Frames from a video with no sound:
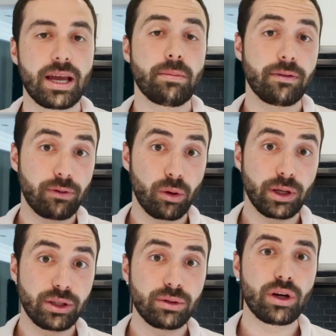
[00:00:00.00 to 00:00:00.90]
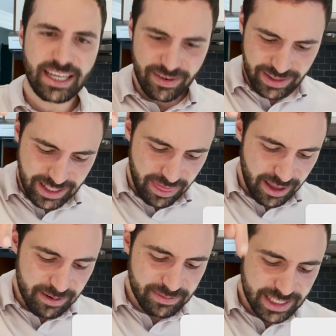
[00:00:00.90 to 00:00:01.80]
Before we do, give us a
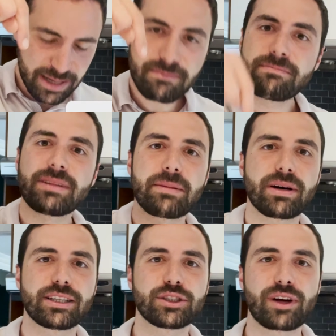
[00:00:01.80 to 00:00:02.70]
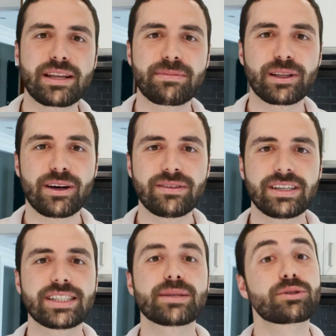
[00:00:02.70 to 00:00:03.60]
thumbs up, that button's right below,
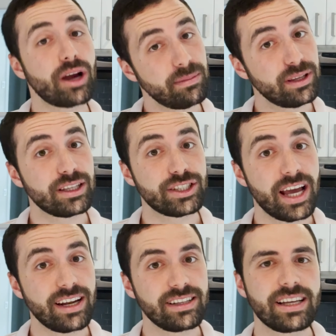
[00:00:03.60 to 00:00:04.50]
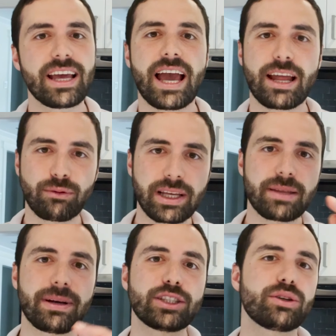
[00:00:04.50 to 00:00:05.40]
subscribe to the channel, and ring the
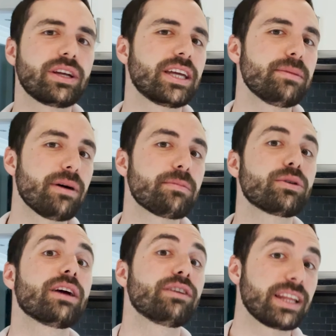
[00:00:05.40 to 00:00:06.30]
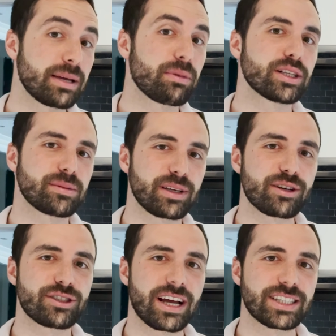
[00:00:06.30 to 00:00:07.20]
bell so you can keep up with everything Impossibly
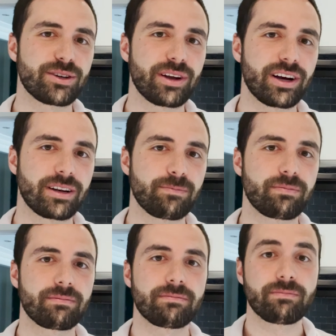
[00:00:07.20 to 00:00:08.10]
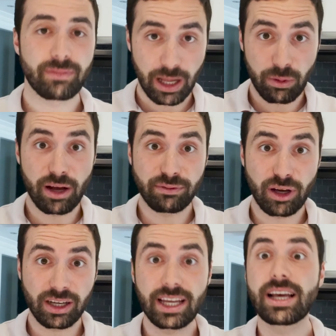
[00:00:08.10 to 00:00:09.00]
Kosher has going on. Now enough
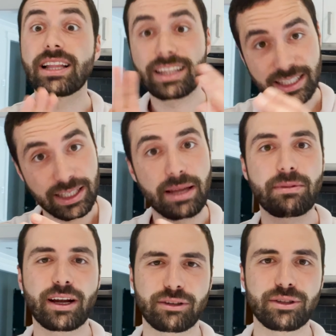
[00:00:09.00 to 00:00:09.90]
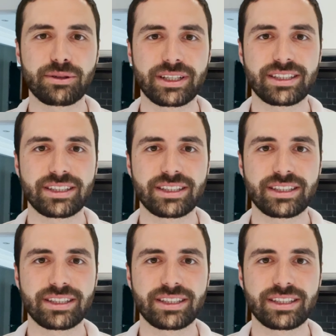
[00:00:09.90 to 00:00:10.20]
talking, let's get back to it.